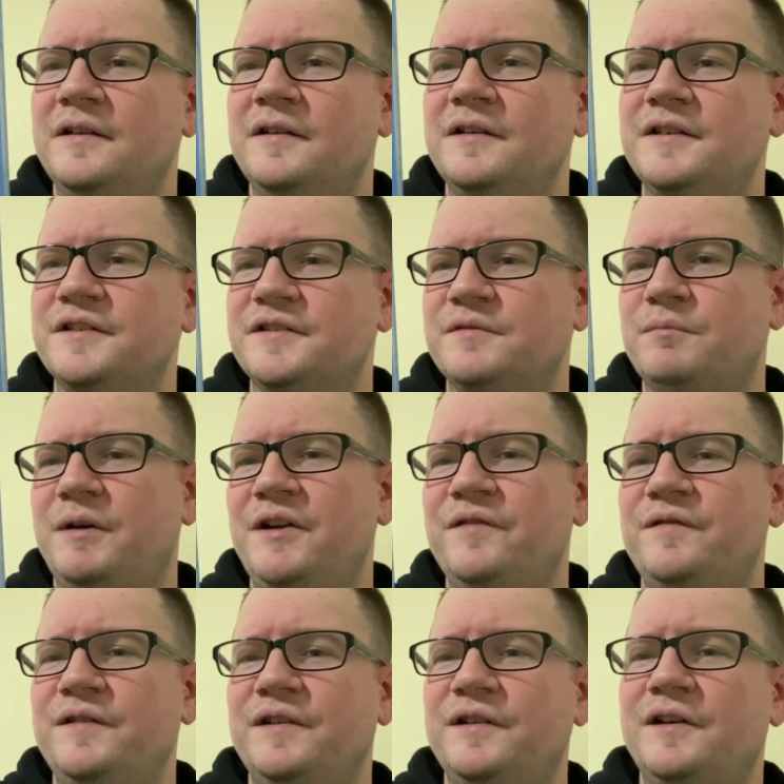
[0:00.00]
his wife
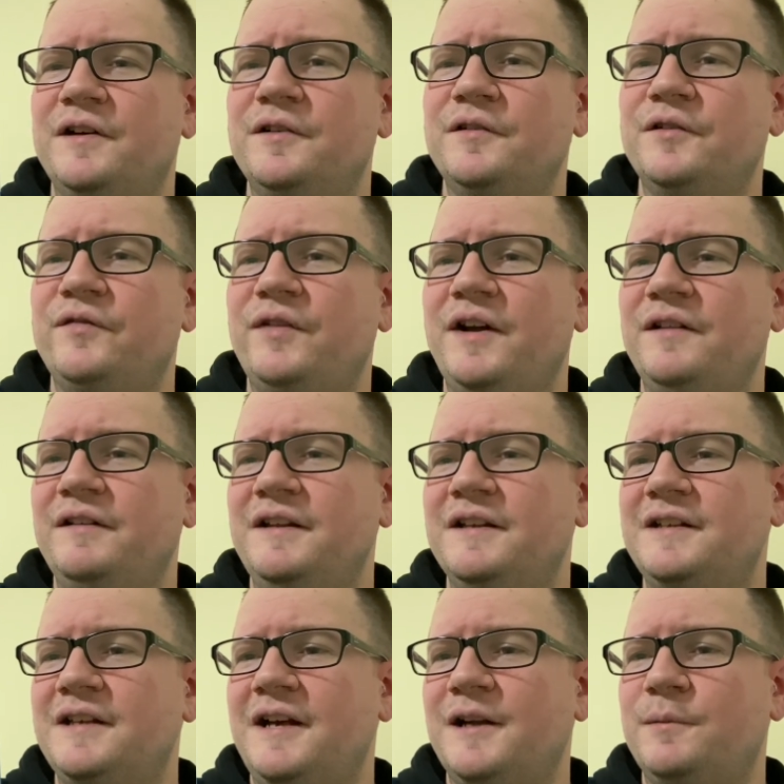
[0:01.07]
and daughter are violently
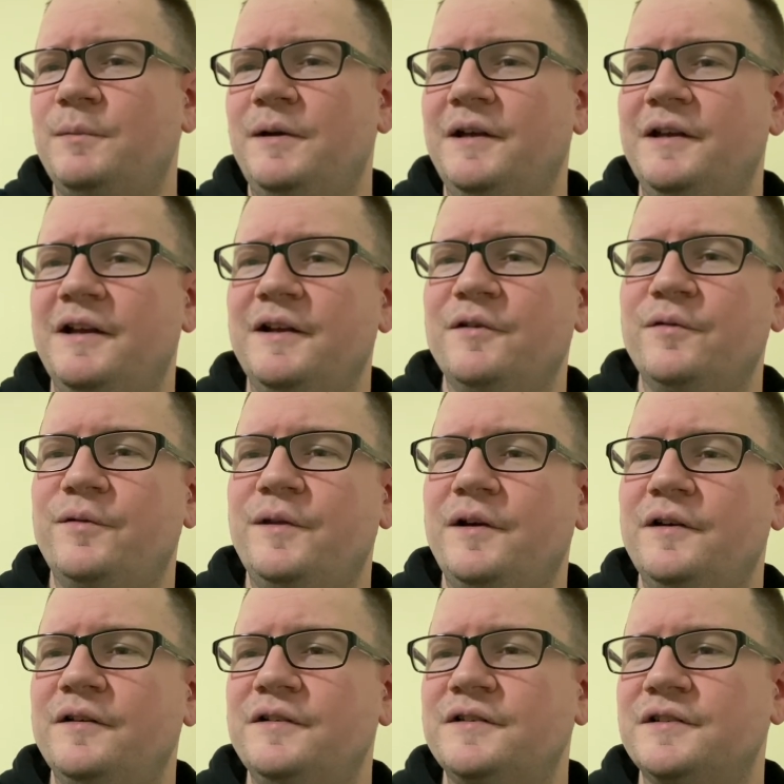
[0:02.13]
attacked by a gang of
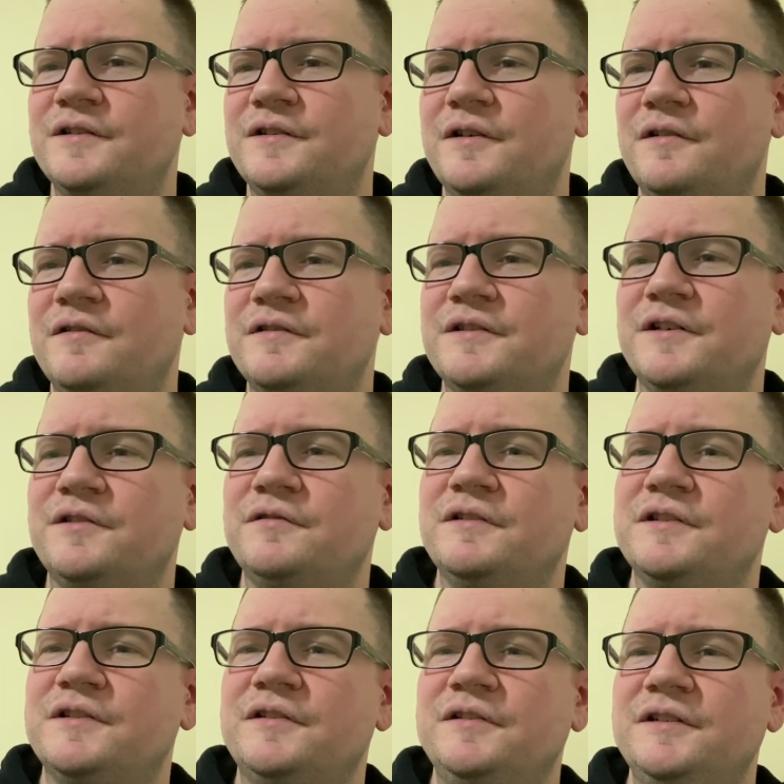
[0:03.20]
thugs. His daughter is sexually
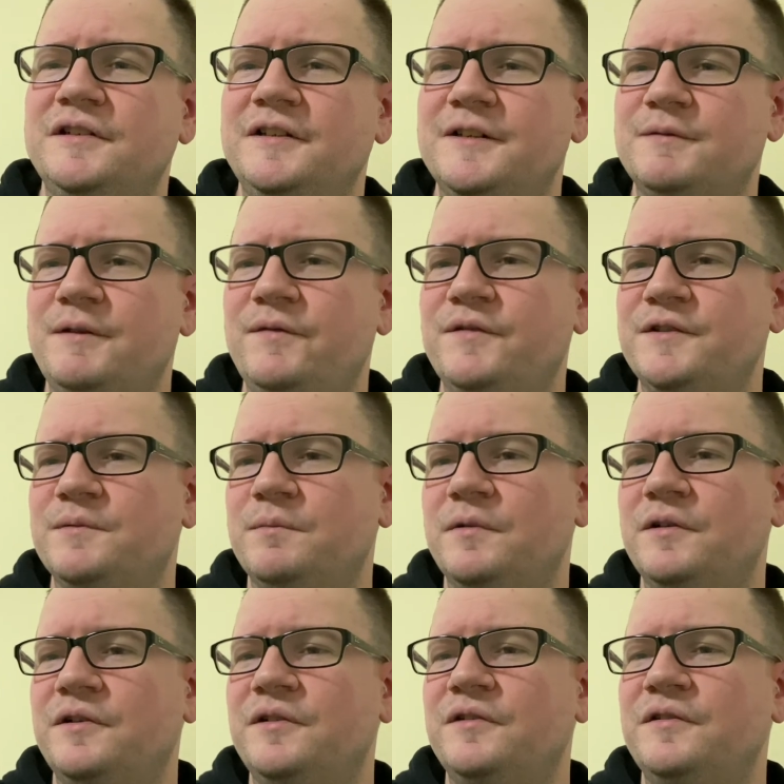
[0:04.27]
assaulted. His wife is
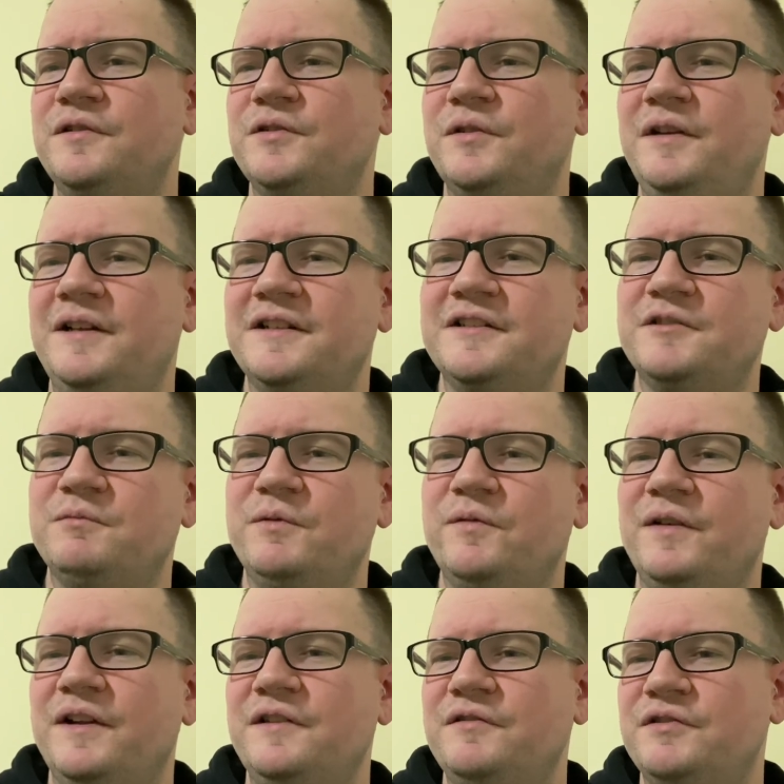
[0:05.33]
murdered. So he gets
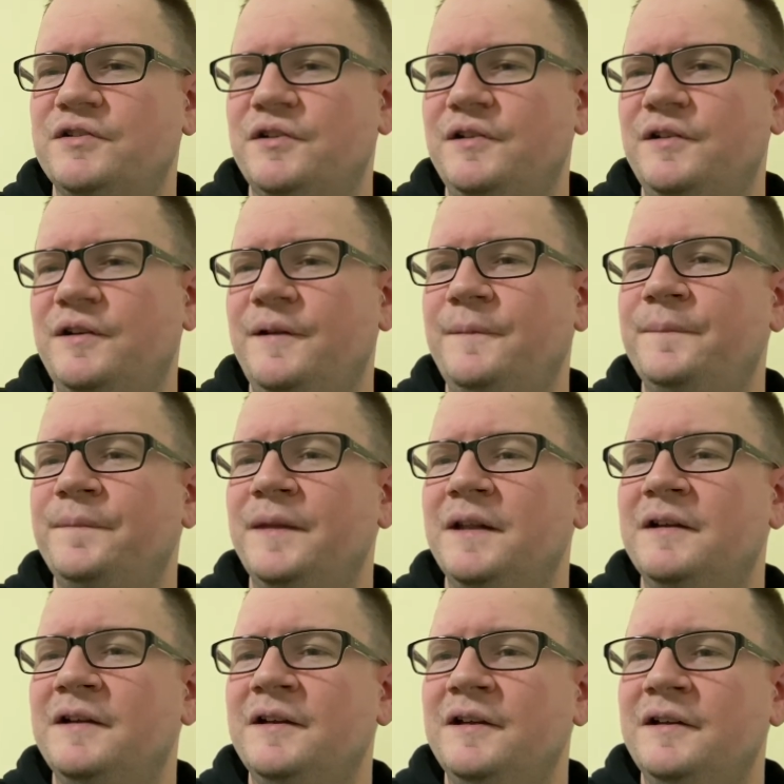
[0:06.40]
revenge on
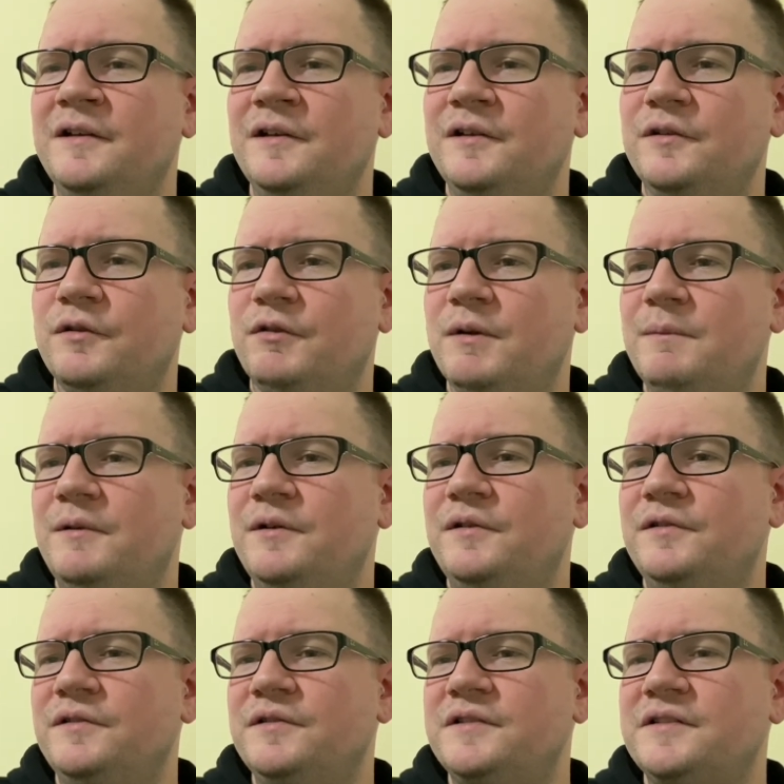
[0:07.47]
the
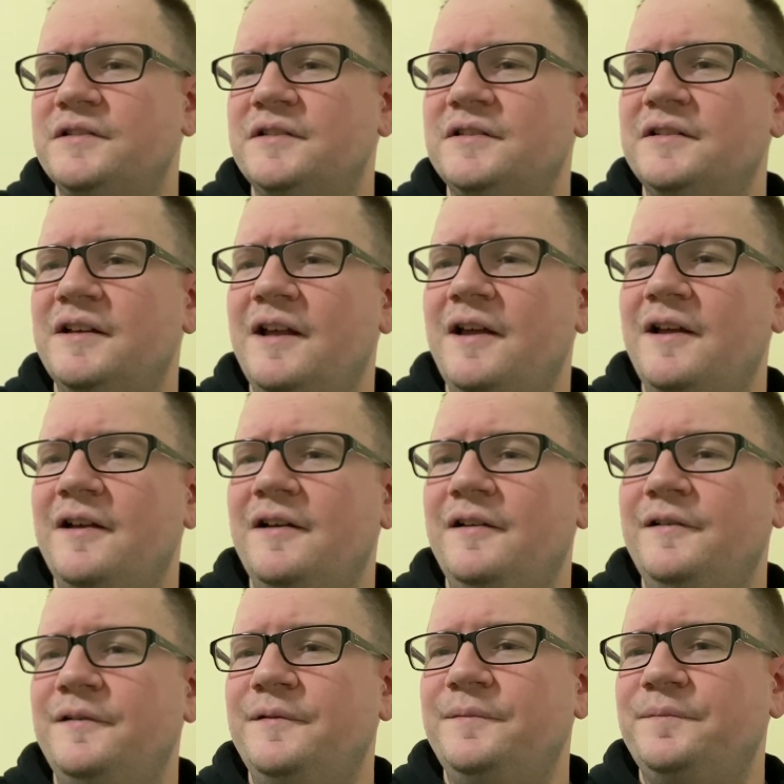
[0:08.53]
criminals
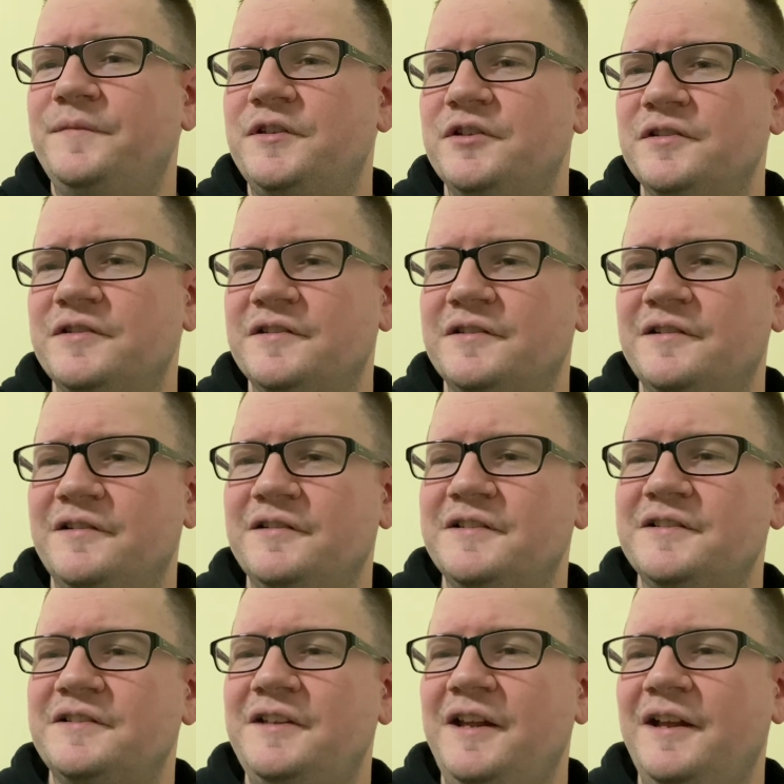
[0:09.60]
and just
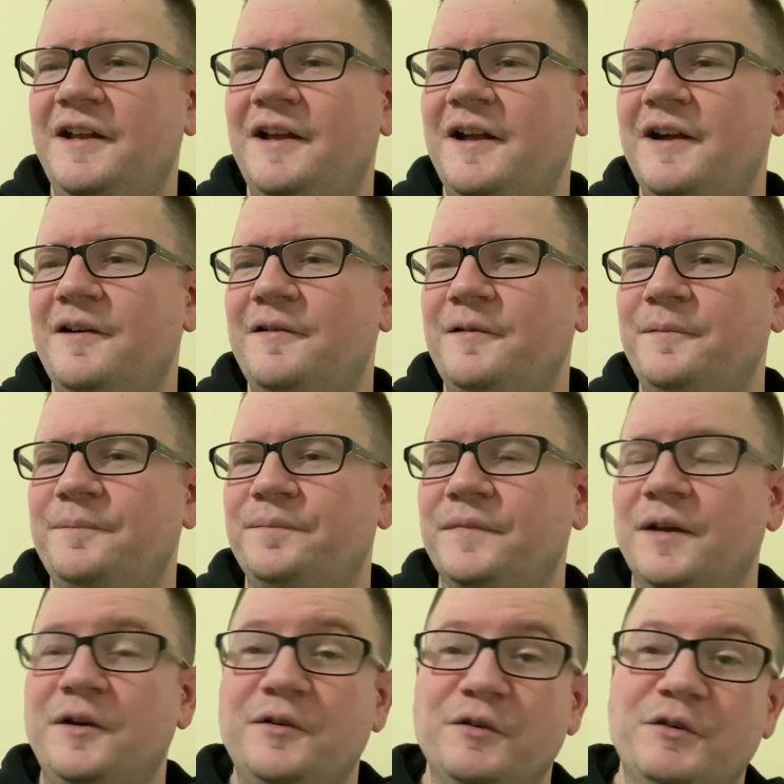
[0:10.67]
starts taking out
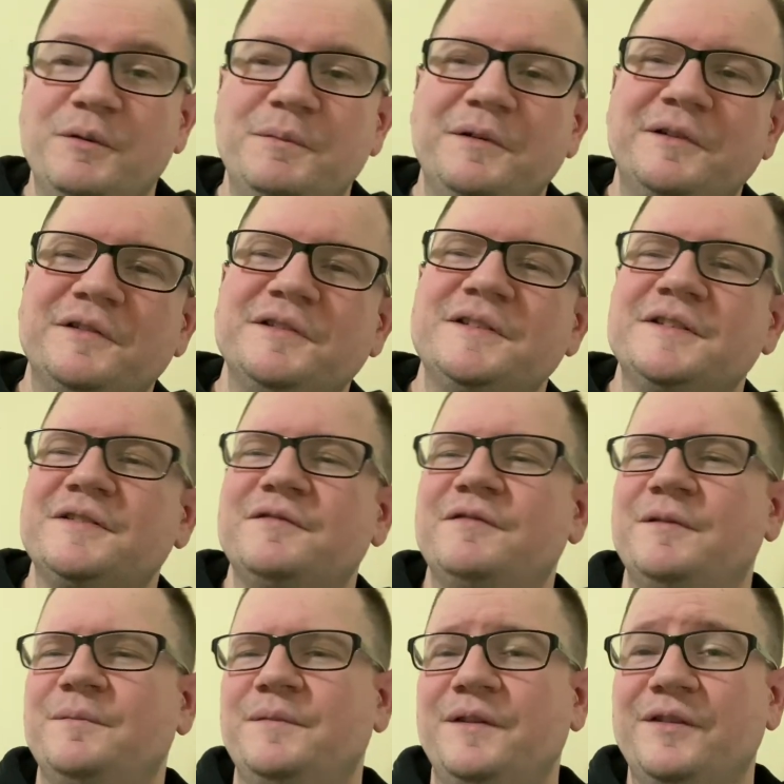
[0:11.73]
all criminals
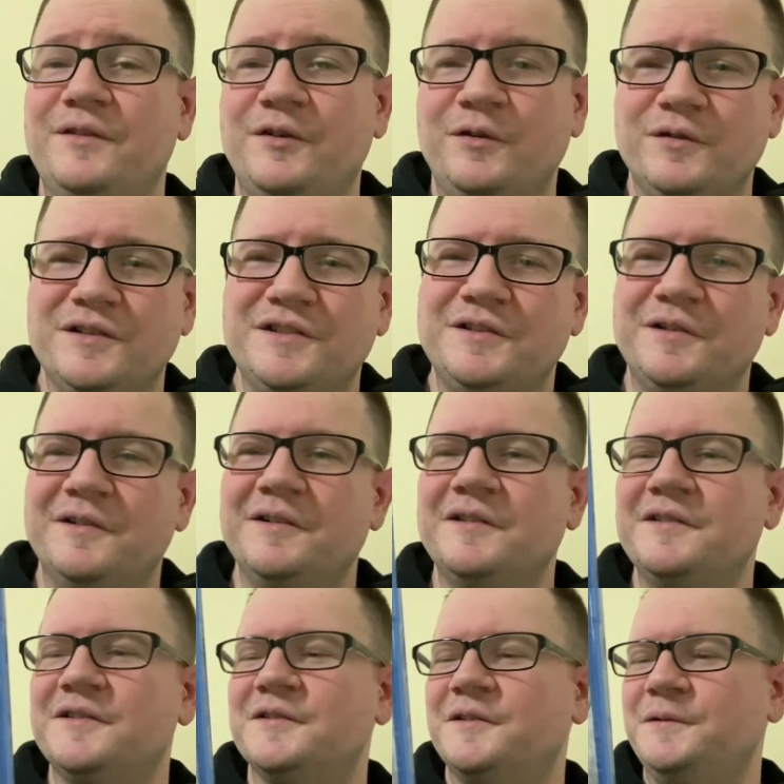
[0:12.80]
from the whole series.
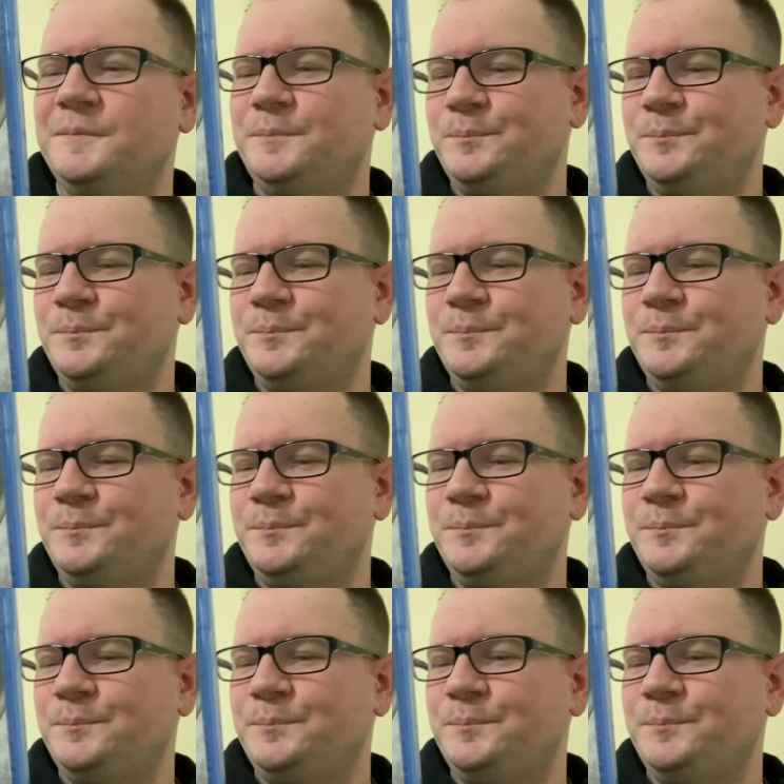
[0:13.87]
So